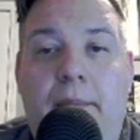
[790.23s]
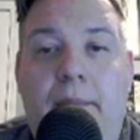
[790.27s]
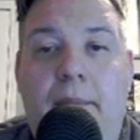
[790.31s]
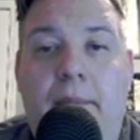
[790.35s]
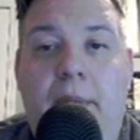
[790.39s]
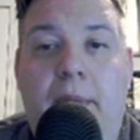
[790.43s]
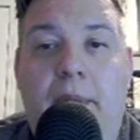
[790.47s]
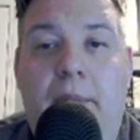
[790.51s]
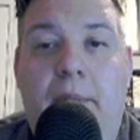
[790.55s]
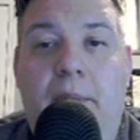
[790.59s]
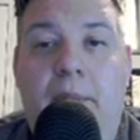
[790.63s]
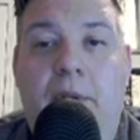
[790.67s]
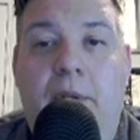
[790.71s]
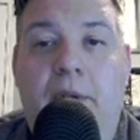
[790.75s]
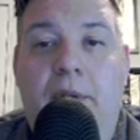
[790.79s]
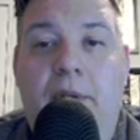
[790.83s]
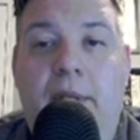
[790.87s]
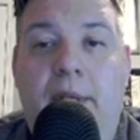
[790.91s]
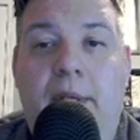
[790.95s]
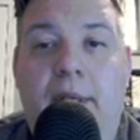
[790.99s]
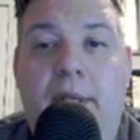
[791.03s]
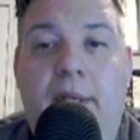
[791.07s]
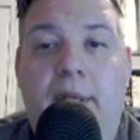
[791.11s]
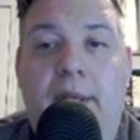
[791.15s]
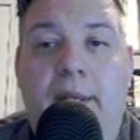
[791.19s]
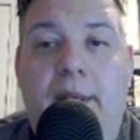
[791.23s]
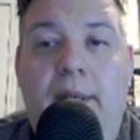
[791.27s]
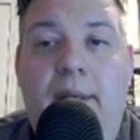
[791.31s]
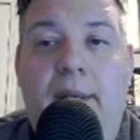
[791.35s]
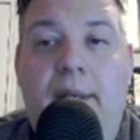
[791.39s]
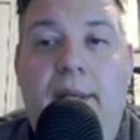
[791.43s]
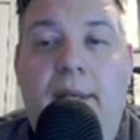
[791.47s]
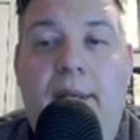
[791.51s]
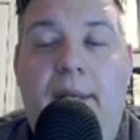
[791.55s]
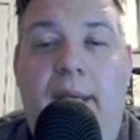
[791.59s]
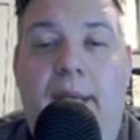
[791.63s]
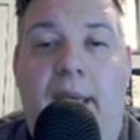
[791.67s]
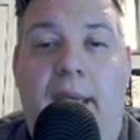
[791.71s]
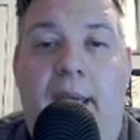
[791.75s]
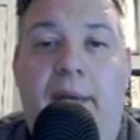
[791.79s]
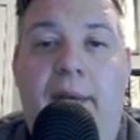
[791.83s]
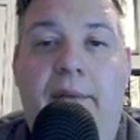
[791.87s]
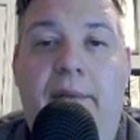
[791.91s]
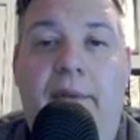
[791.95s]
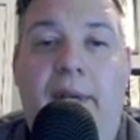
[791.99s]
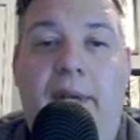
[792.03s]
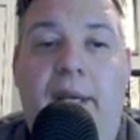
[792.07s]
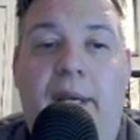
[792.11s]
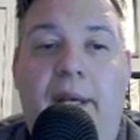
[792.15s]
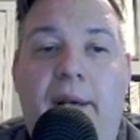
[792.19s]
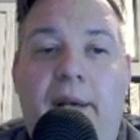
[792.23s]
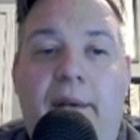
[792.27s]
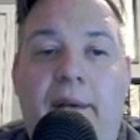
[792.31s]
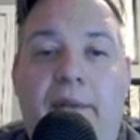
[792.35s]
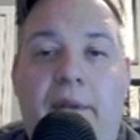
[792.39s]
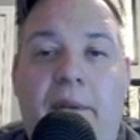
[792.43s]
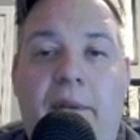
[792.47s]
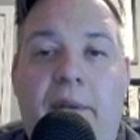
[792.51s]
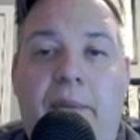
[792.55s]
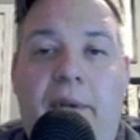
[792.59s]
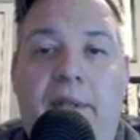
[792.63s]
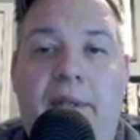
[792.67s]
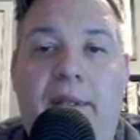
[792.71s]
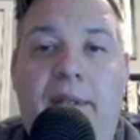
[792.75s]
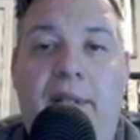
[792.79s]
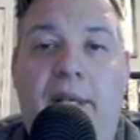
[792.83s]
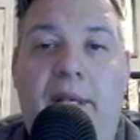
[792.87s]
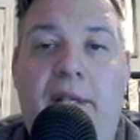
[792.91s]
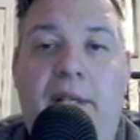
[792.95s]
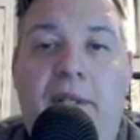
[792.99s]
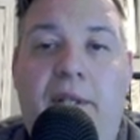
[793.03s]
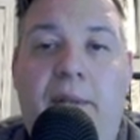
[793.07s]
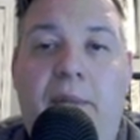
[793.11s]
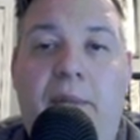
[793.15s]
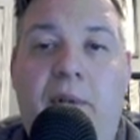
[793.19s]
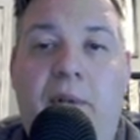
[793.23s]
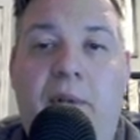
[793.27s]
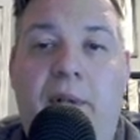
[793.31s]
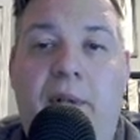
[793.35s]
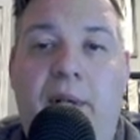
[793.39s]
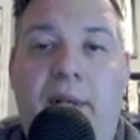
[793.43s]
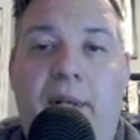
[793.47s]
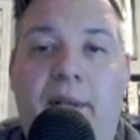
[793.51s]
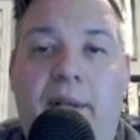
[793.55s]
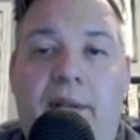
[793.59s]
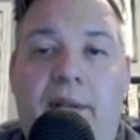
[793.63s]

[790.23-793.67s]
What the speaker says: I'm using Canva here for the presentation mode, and it's